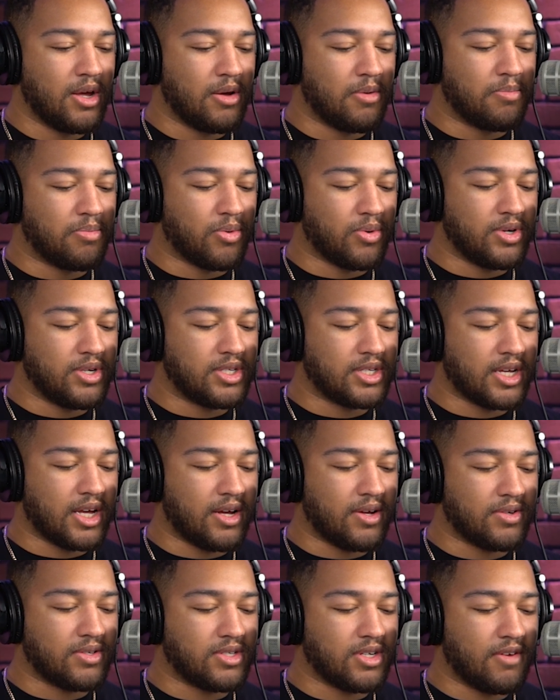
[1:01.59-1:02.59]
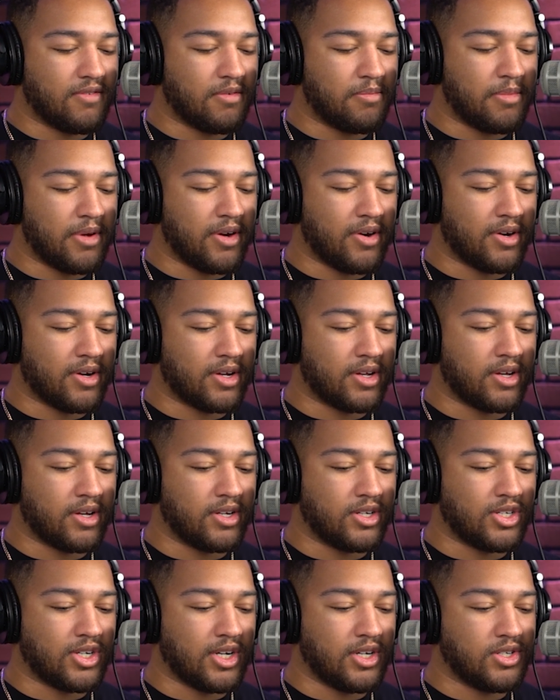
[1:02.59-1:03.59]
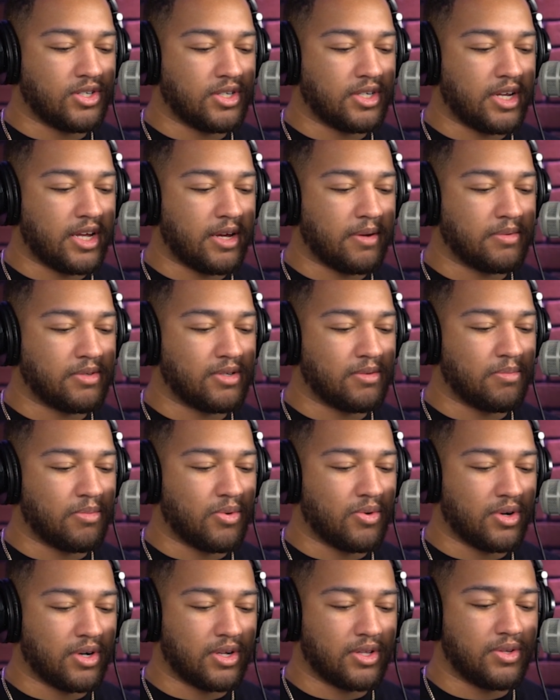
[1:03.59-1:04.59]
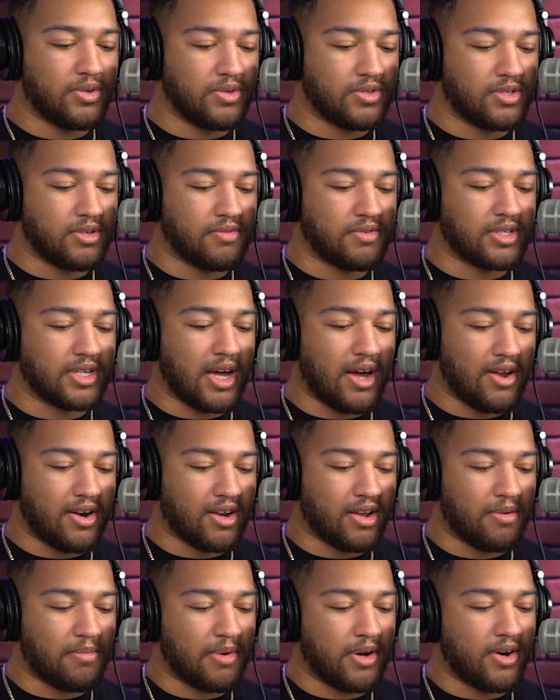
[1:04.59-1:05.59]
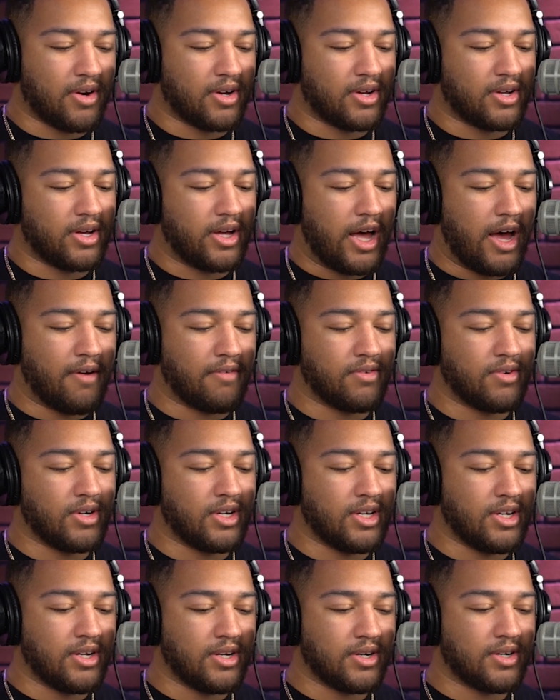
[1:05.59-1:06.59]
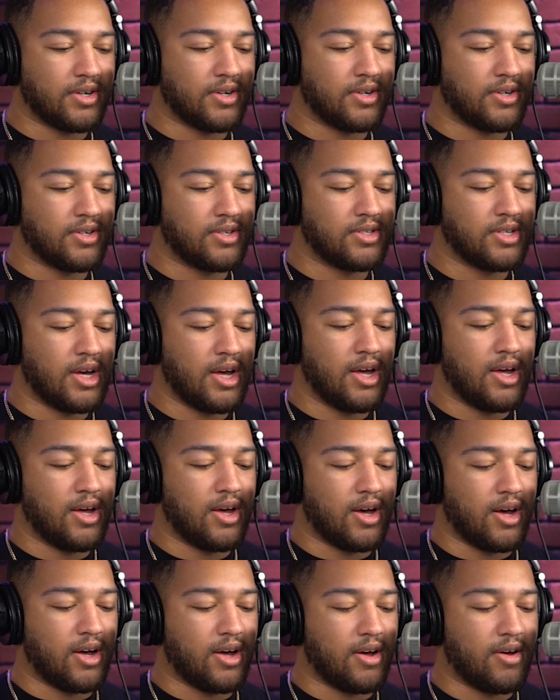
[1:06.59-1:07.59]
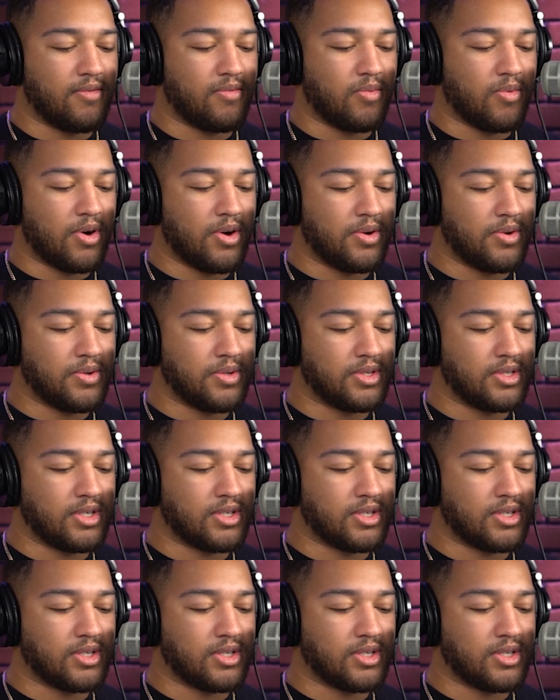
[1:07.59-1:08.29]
Boy Scouts of America Changing Name to More Inclusive Scouting America After Years of Woes.